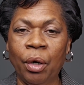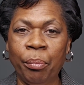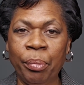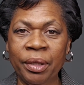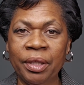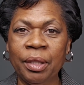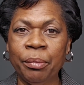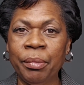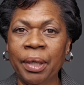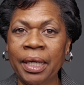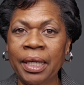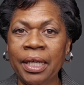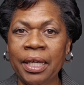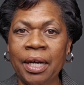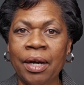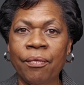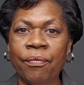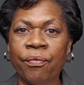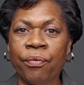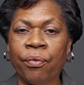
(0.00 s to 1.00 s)
Put the
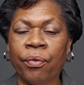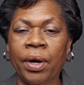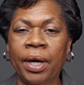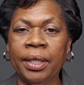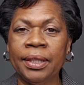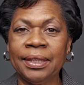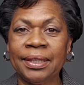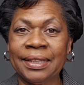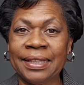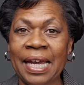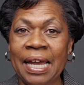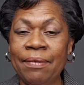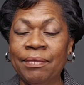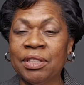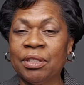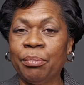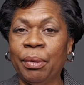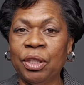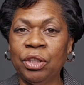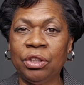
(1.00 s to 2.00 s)
money up front, save
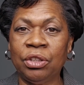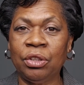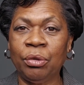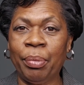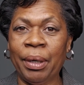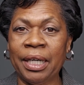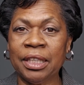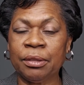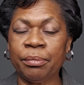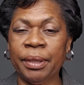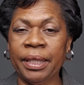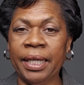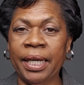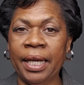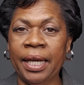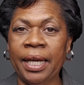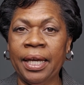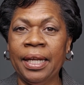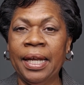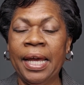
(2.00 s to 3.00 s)
as much as you possibly
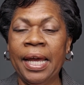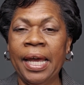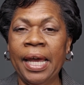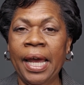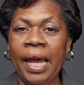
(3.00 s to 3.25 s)
can,